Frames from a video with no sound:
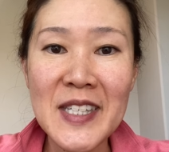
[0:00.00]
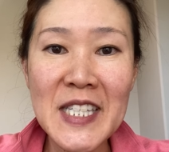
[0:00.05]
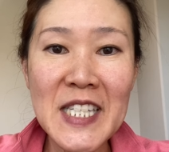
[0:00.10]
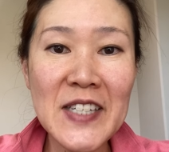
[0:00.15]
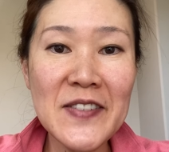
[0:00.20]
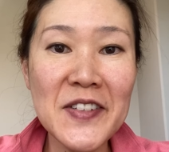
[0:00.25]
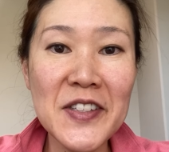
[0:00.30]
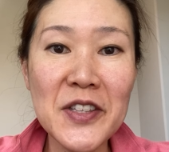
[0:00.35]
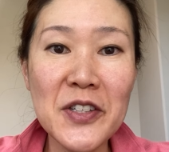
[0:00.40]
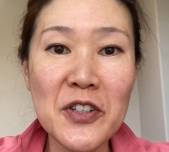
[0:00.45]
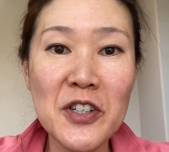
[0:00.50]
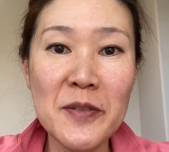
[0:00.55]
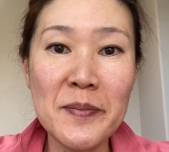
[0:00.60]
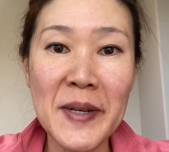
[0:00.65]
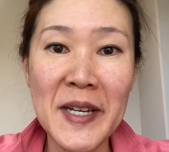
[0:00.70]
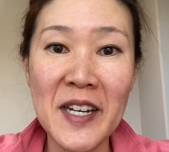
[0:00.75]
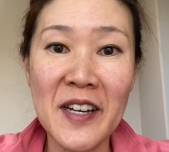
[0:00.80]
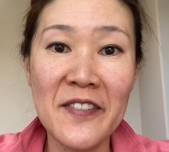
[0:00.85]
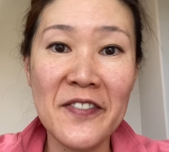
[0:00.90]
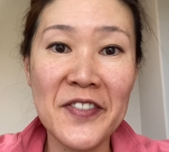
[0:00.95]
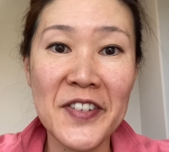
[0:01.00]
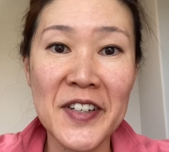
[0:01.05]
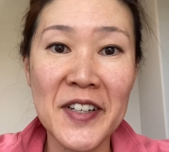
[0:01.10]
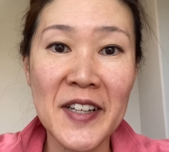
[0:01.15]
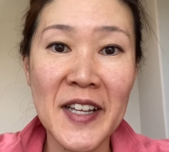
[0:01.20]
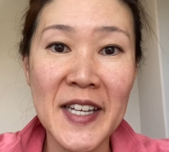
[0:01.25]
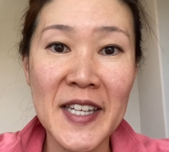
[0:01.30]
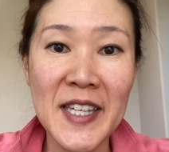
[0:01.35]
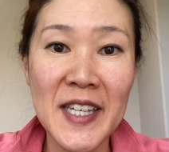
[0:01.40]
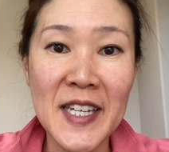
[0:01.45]
even though it may not feel
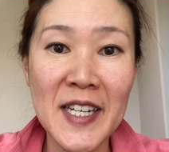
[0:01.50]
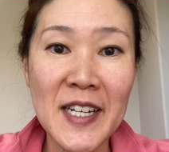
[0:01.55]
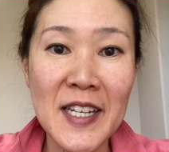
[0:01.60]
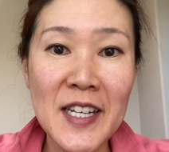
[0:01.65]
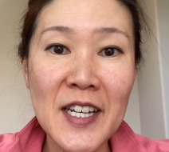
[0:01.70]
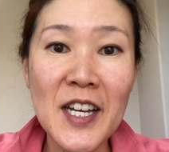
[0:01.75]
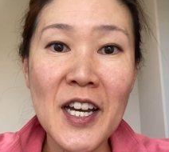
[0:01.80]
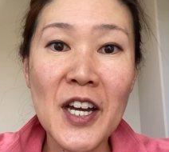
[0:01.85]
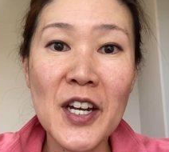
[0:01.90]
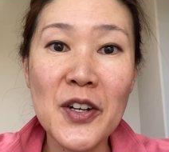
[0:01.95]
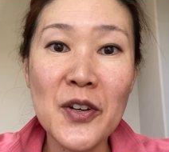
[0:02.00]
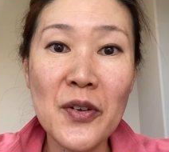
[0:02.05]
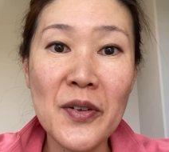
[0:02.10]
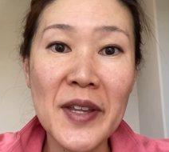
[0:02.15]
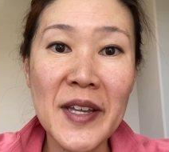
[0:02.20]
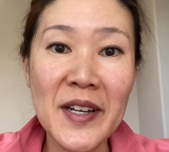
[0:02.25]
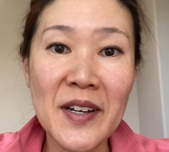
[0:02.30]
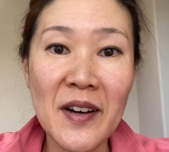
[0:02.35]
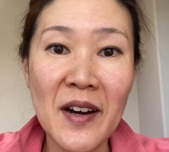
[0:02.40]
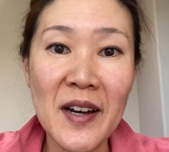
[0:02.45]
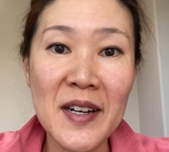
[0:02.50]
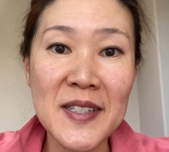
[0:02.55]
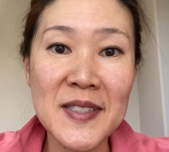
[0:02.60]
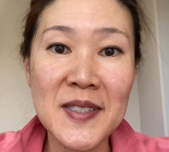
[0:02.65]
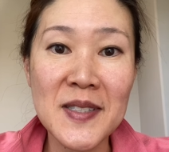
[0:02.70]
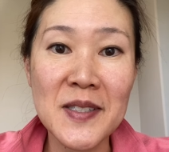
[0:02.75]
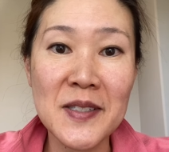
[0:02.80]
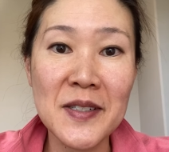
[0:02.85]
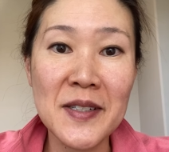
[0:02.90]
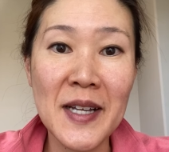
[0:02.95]
like it, know that God is
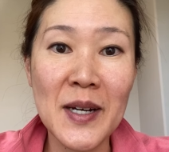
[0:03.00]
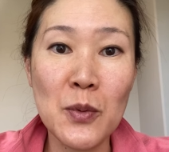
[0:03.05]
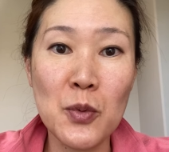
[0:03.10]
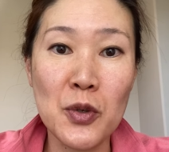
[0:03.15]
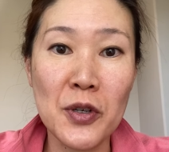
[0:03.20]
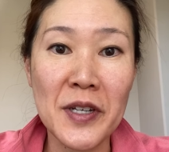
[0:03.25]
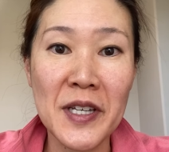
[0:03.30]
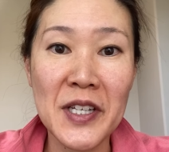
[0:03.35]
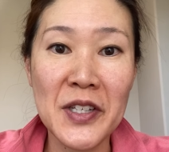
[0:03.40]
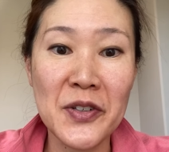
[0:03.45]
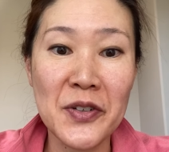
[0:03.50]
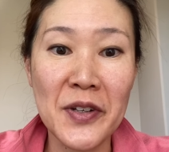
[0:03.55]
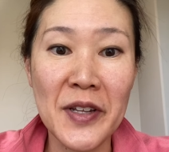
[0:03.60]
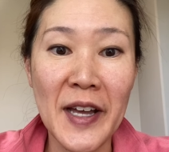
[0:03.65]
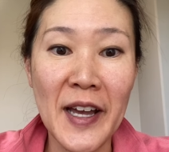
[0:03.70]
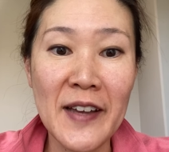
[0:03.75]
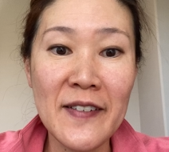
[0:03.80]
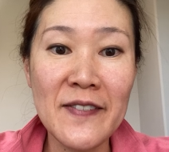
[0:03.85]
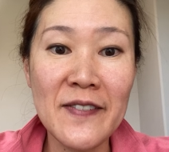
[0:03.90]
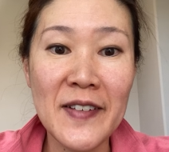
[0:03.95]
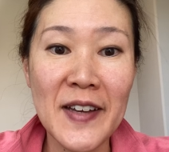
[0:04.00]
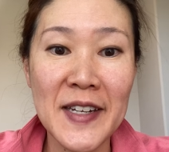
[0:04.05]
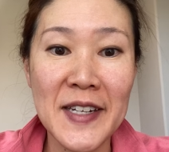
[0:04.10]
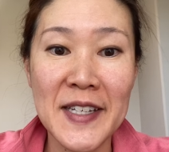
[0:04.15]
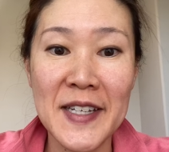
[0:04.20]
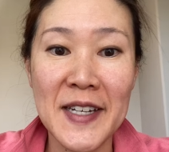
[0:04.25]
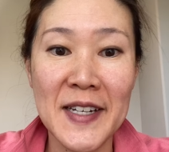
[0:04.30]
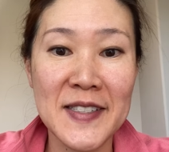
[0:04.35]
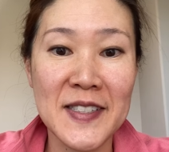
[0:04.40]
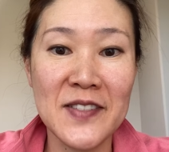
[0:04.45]
still at work in your life and
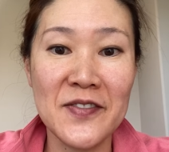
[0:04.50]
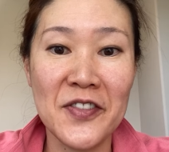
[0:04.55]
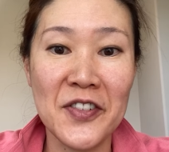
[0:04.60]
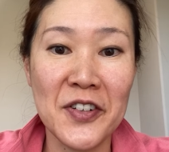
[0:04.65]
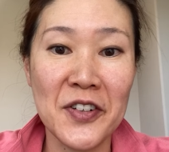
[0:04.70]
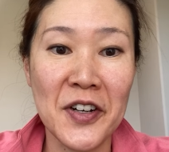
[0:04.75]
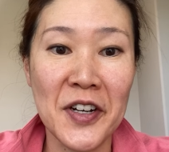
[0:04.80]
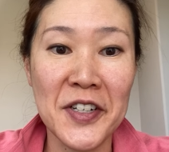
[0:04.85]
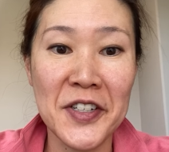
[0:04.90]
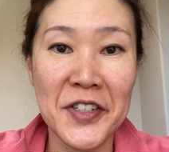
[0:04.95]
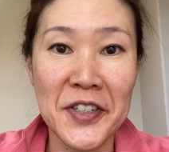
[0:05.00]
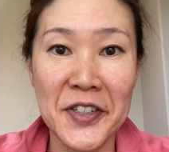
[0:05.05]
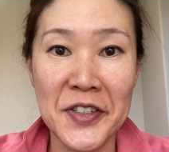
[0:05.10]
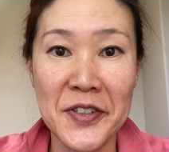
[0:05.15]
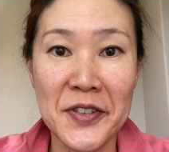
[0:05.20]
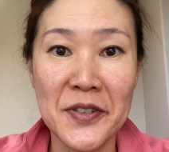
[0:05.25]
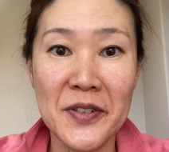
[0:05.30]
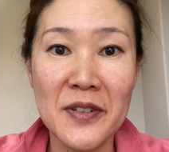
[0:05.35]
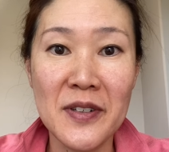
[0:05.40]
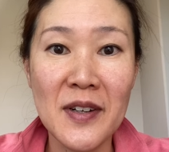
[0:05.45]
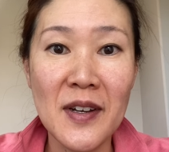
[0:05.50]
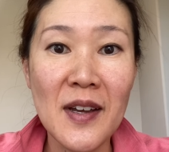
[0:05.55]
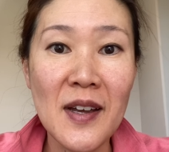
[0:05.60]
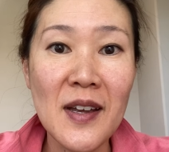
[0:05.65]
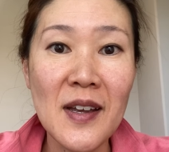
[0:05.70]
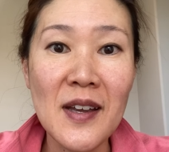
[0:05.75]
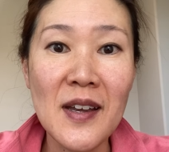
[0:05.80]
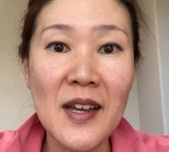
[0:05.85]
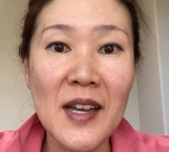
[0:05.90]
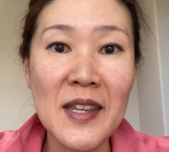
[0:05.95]
He hasn't forgotten you.
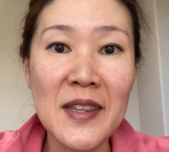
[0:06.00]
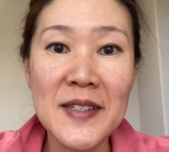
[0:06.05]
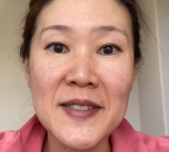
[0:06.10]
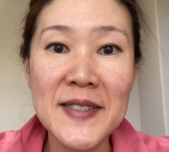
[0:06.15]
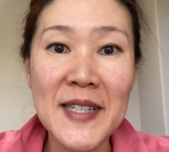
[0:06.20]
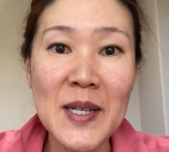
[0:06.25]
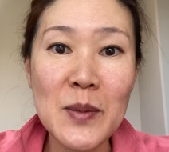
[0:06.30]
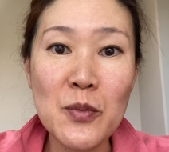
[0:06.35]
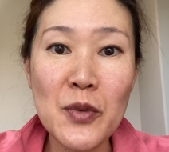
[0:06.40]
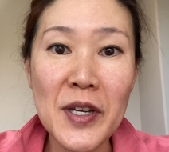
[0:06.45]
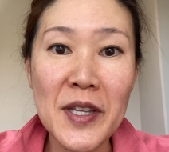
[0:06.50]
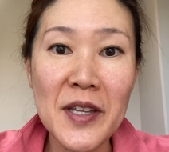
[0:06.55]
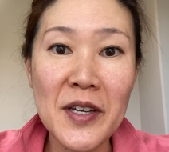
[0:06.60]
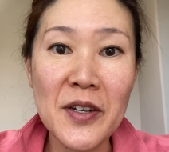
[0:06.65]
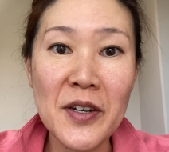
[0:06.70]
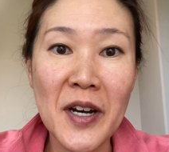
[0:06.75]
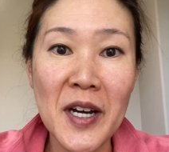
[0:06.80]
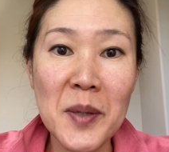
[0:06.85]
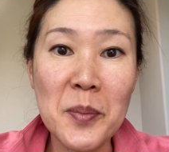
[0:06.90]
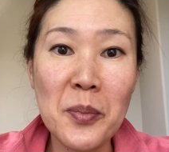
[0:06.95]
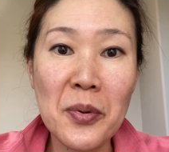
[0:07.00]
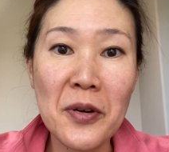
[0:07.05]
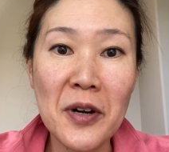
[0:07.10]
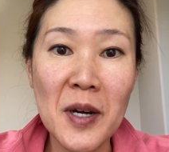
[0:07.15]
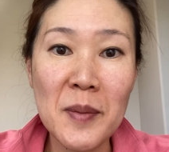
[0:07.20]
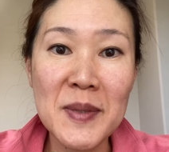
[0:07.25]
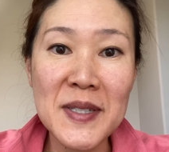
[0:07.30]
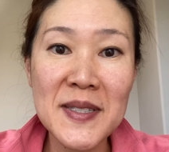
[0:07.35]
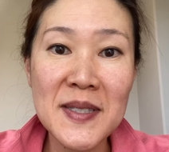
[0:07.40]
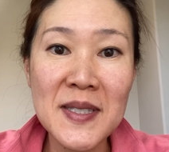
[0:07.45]
In the same way that God
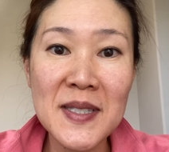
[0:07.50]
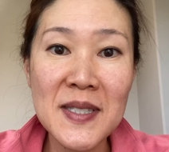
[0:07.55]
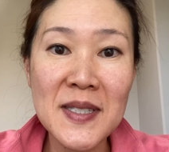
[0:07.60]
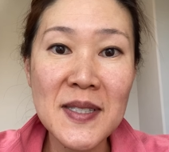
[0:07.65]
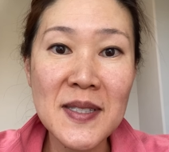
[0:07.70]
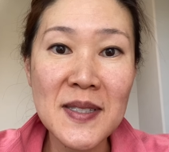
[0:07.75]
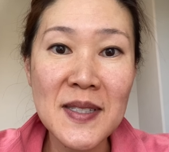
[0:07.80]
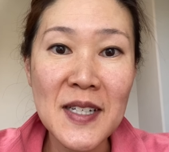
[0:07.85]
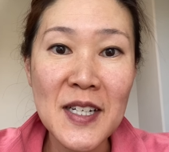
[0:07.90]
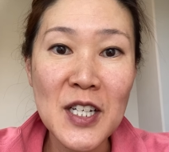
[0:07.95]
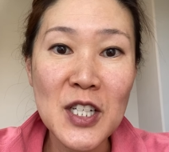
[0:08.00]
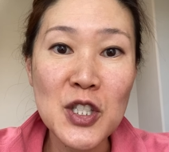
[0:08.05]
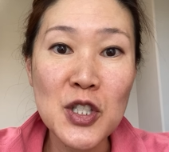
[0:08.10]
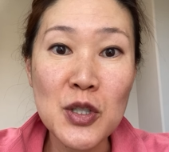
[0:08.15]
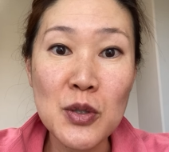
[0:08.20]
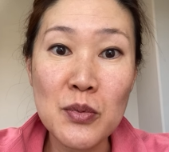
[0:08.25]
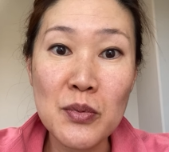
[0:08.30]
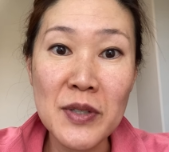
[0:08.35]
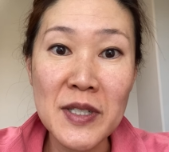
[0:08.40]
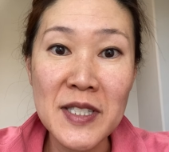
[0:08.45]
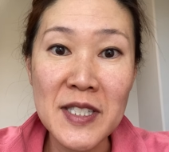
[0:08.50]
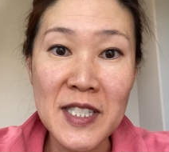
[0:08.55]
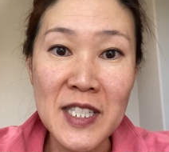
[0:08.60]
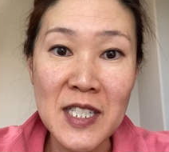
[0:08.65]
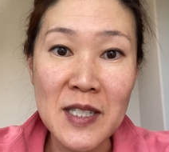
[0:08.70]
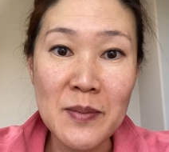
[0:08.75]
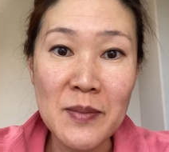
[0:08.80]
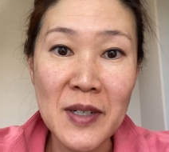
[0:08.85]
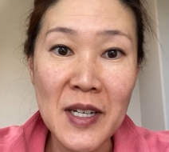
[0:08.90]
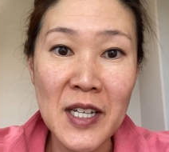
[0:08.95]
promises to
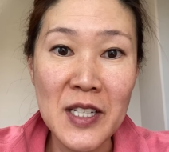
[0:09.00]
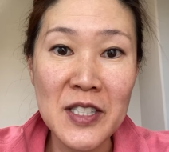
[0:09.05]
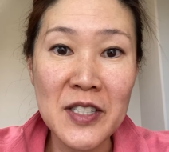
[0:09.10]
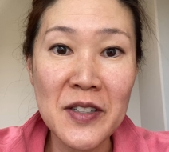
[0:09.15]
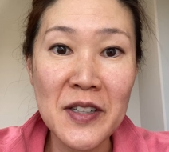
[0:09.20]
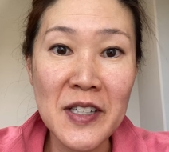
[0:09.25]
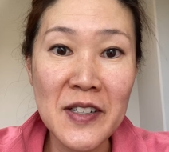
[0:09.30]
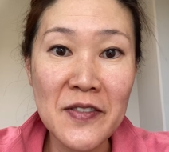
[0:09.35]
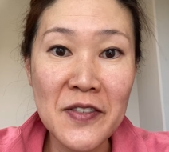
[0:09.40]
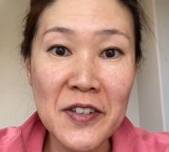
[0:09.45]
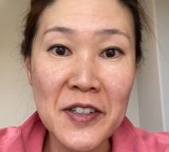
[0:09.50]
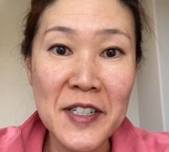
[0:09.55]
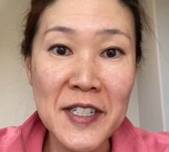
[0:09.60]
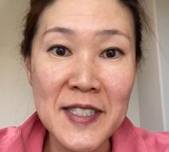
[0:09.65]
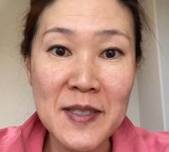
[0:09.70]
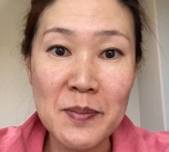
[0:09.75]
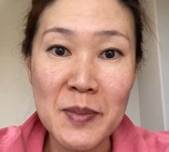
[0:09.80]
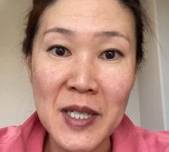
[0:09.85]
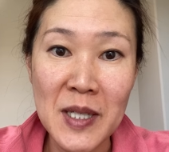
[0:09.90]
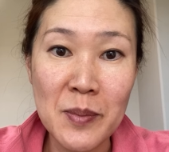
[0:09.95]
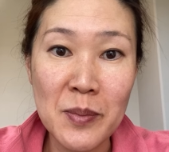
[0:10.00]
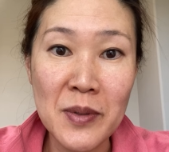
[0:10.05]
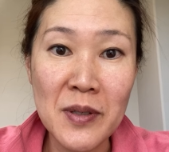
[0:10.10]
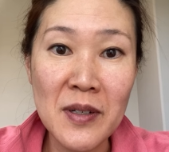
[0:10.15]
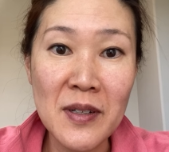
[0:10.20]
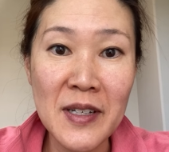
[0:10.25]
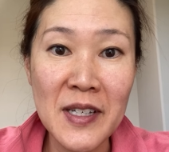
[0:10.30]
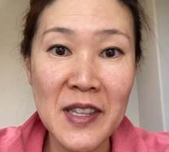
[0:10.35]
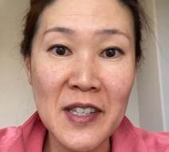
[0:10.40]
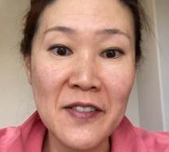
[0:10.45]
redeem and deliver His
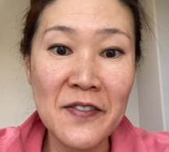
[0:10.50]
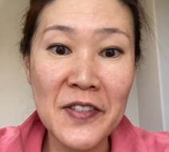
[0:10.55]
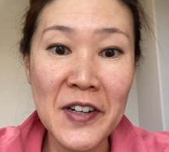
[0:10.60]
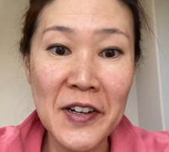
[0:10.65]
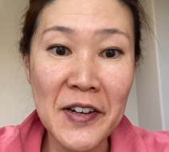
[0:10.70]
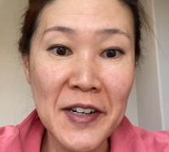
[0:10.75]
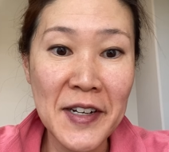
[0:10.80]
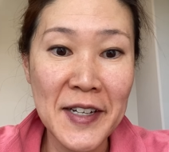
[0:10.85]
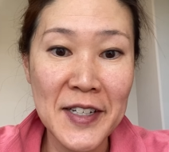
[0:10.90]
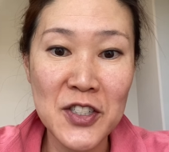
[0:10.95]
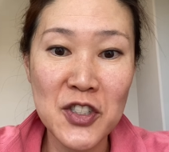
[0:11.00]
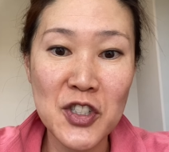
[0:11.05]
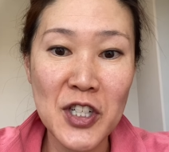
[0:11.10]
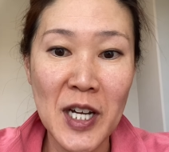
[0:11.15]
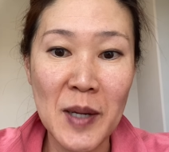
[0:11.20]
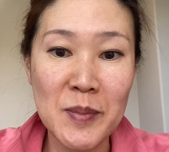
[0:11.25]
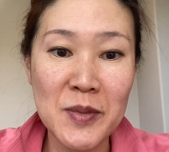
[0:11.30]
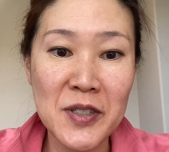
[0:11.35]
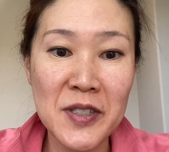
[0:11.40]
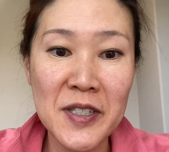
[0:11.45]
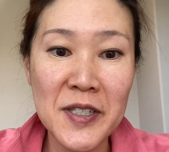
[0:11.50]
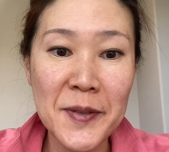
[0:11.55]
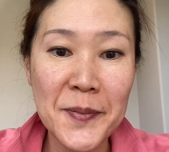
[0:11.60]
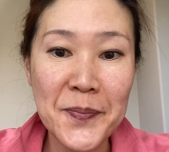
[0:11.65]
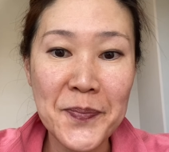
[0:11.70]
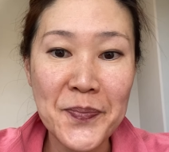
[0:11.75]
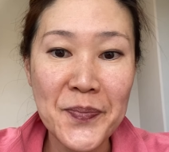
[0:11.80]
people in the very next chapter,